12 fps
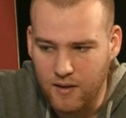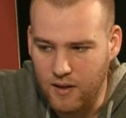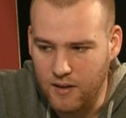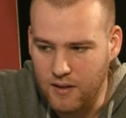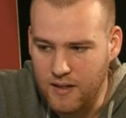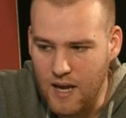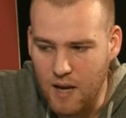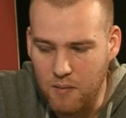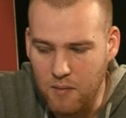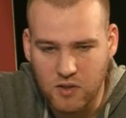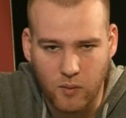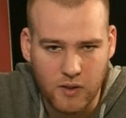the
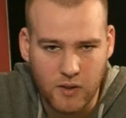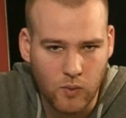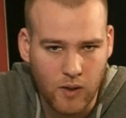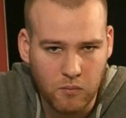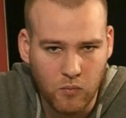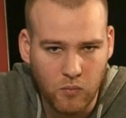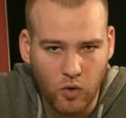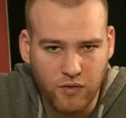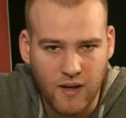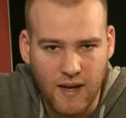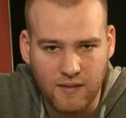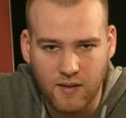game, so he is one move
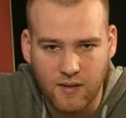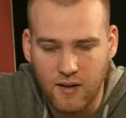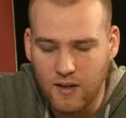ahead